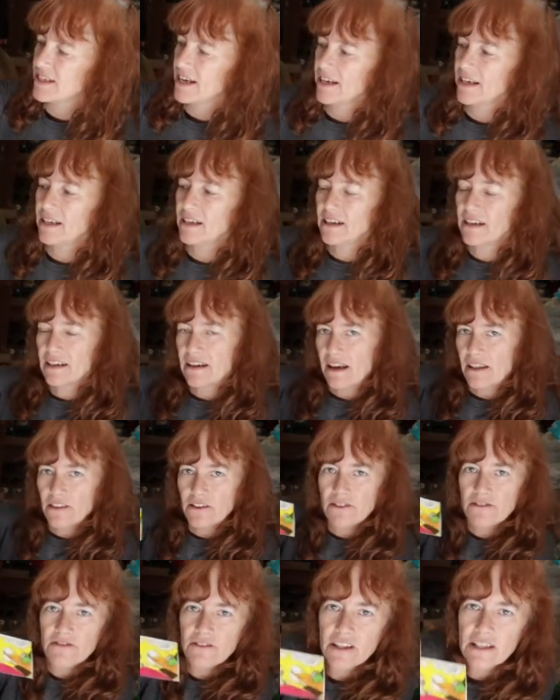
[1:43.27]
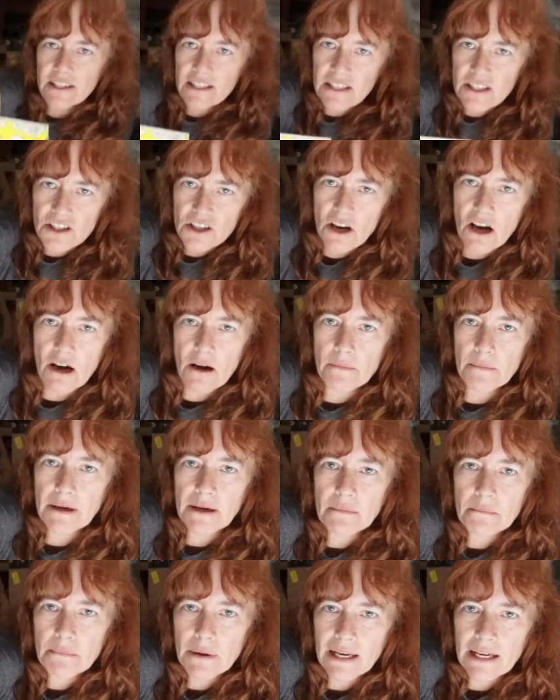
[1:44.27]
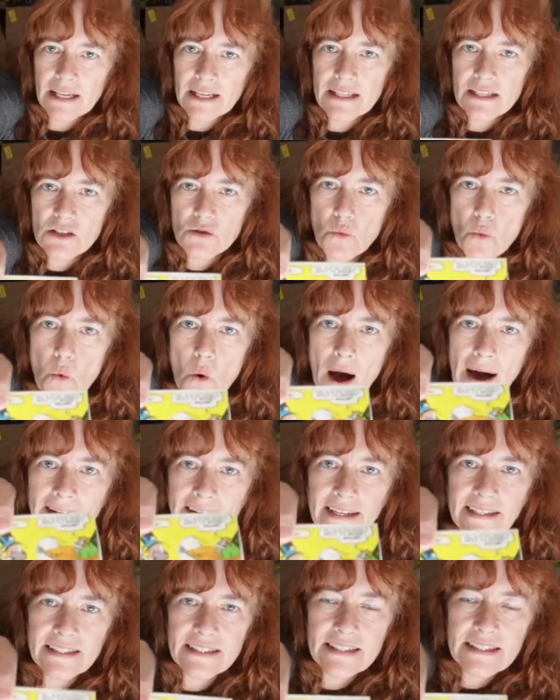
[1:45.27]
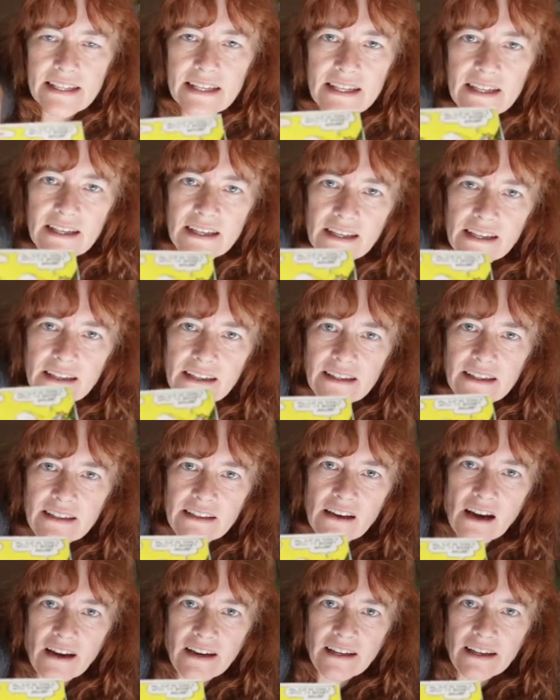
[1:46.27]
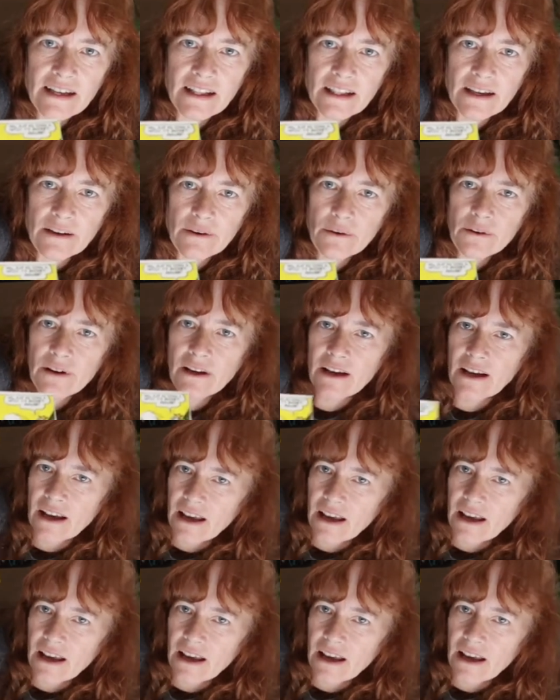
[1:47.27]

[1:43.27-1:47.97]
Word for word: taking another vintage comic, but it's white and not yellowed,